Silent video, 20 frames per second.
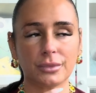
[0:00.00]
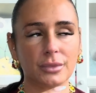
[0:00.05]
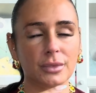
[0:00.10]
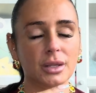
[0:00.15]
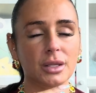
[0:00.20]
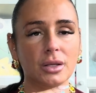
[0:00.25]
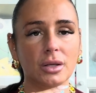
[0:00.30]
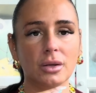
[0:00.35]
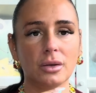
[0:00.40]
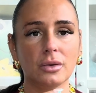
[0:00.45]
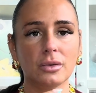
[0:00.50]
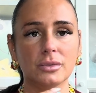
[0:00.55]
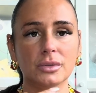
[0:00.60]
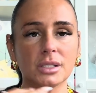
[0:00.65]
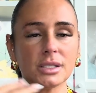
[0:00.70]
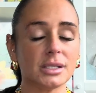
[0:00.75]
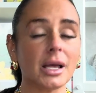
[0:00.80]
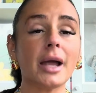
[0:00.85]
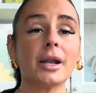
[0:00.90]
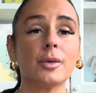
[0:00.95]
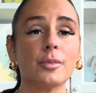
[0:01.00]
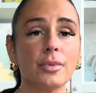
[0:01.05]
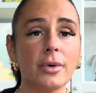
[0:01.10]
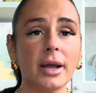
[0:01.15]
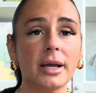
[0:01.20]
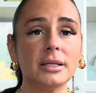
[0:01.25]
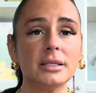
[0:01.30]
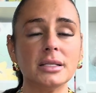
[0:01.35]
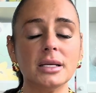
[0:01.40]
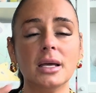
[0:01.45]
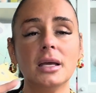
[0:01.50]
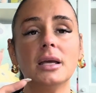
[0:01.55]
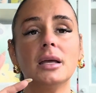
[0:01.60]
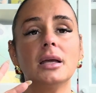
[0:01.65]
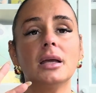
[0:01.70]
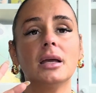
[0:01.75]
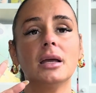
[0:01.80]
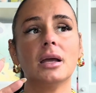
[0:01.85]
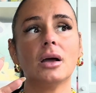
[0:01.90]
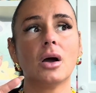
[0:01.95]
the designer brand.
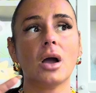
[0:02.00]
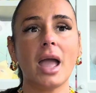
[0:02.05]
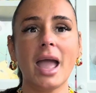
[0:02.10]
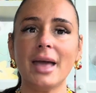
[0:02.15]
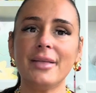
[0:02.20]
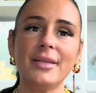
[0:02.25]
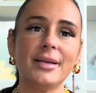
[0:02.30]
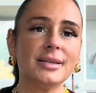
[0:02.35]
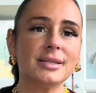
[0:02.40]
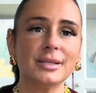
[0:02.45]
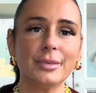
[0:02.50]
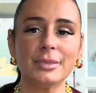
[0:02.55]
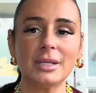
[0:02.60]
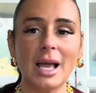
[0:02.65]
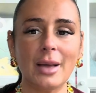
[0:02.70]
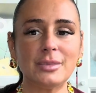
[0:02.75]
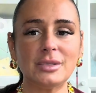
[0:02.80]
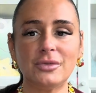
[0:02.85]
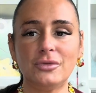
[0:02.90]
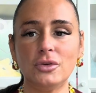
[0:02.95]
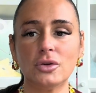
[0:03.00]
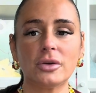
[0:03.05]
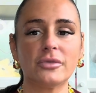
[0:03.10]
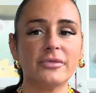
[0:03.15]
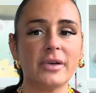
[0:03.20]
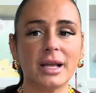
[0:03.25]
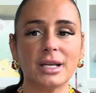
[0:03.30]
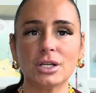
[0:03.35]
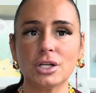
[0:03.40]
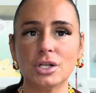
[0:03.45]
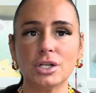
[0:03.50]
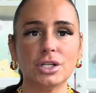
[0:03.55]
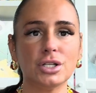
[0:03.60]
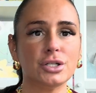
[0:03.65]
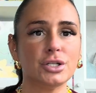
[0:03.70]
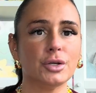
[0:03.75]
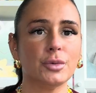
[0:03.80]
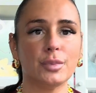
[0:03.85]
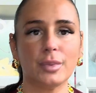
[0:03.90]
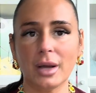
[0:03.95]
And then sometimes if you can find a good
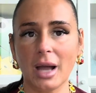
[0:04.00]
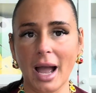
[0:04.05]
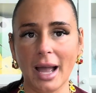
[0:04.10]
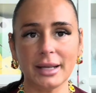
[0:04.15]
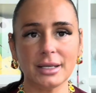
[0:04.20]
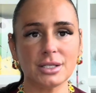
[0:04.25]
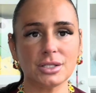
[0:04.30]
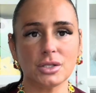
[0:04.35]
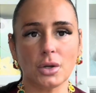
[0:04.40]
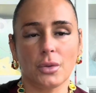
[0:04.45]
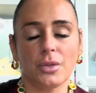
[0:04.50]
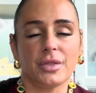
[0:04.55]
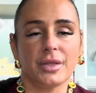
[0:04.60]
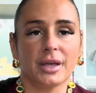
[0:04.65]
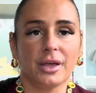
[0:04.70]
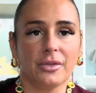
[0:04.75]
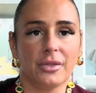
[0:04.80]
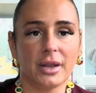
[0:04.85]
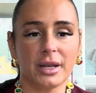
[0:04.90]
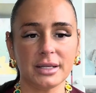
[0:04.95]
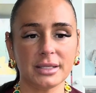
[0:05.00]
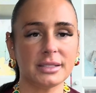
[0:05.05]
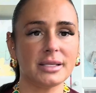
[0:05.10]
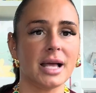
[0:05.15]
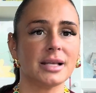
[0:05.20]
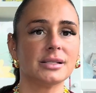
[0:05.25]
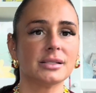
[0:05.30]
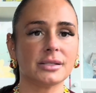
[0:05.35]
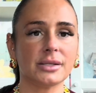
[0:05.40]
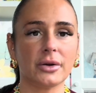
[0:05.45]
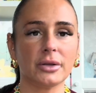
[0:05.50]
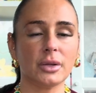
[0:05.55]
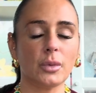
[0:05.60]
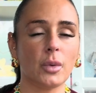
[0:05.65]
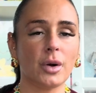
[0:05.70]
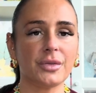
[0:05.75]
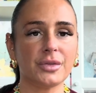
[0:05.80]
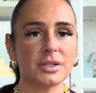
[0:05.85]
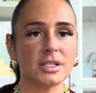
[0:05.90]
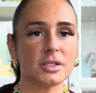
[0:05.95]
dupe, I just don't think that it's necessarily
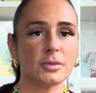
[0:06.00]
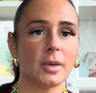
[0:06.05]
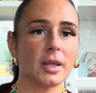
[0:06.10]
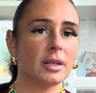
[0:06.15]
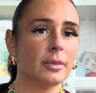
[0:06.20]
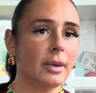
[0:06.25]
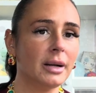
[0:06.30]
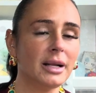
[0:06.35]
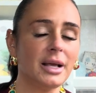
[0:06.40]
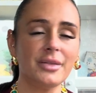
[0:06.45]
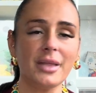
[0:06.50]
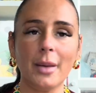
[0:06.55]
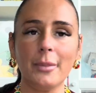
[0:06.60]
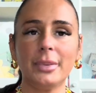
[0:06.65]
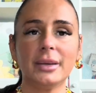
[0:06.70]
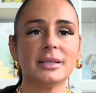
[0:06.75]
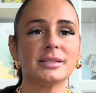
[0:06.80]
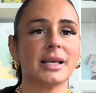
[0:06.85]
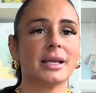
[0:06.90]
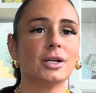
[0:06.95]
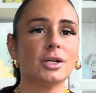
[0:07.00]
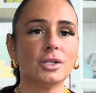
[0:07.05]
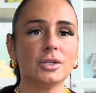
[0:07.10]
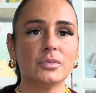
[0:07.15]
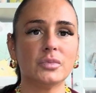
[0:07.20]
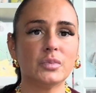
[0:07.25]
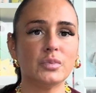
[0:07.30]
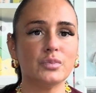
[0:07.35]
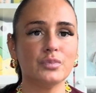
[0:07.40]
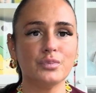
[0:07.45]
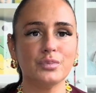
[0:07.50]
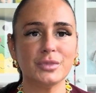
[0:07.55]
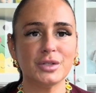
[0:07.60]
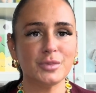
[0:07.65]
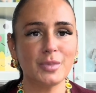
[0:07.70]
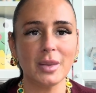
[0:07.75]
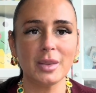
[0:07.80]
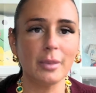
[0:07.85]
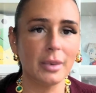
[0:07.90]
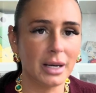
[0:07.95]
worth it to spend the money on that, because I could
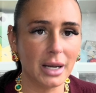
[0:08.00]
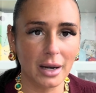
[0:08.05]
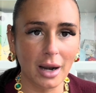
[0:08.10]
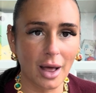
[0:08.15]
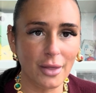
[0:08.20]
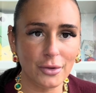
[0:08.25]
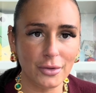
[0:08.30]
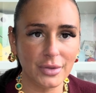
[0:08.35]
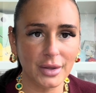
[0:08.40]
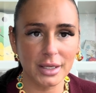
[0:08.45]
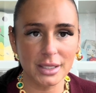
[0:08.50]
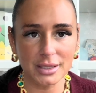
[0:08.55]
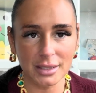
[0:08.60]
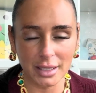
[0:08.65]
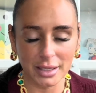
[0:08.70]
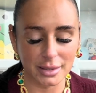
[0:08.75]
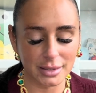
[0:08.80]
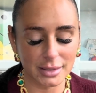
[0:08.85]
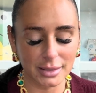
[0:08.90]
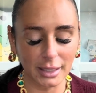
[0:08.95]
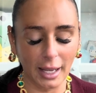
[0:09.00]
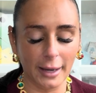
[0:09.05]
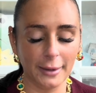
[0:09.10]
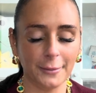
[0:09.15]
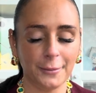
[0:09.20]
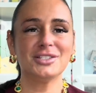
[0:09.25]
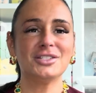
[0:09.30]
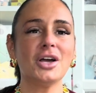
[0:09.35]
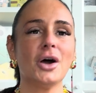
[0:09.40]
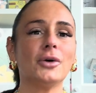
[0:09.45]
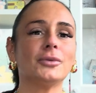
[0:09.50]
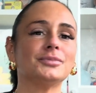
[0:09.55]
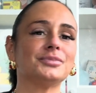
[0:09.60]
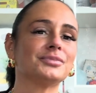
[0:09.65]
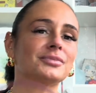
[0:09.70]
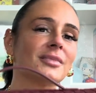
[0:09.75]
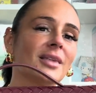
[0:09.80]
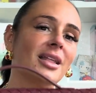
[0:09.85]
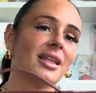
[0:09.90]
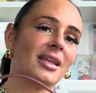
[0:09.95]
spend the money on other things instead. So
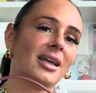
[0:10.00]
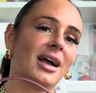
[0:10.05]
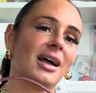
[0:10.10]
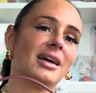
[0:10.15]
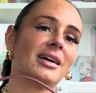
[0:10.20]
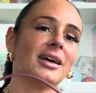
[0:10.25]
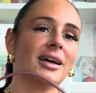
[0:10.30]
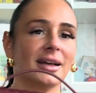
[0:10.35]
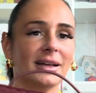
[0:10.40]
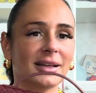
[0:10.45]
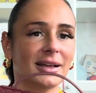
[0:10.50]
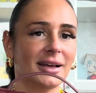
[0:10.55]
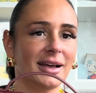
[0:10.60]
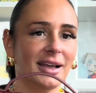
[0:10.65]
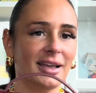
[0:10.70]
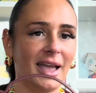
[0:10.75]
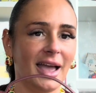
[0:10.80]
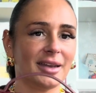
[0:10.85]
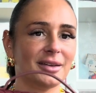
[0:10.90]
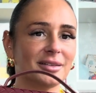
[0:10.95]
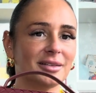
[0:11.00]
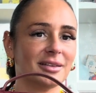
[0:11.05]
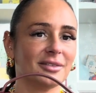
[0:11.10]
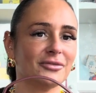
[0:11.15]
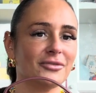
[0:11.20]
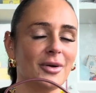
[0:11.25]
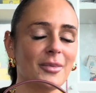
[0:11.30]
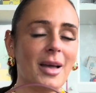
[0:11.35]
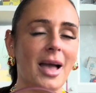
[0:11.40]
again, from